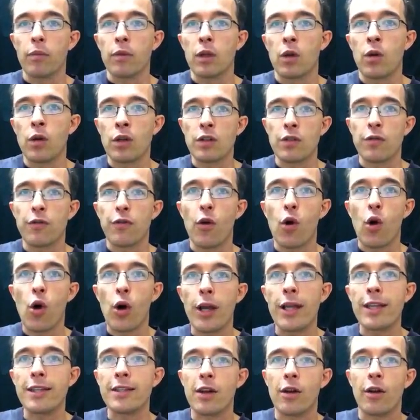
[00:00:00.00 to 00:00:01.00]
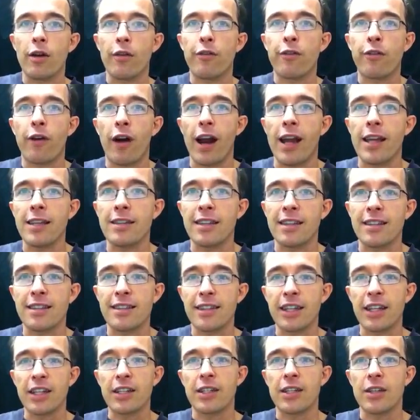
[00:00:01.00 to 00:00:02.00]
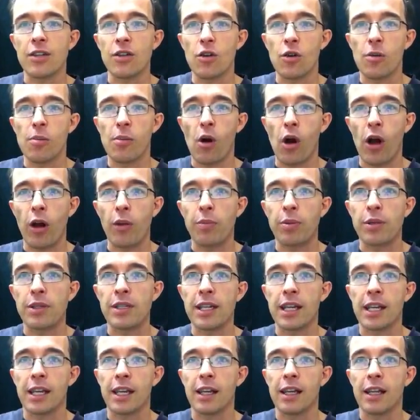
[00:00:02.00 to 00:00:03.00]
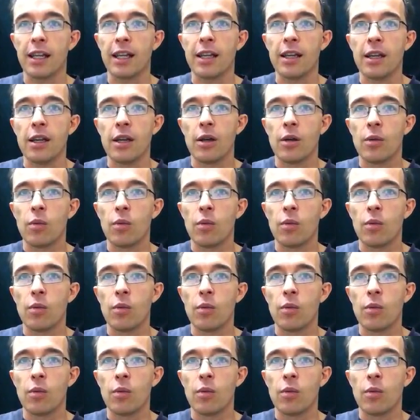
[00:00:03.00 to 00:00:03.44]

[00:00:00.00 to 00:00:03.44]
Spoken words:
Question 4, is there a phrase that sticks in your mind particularly?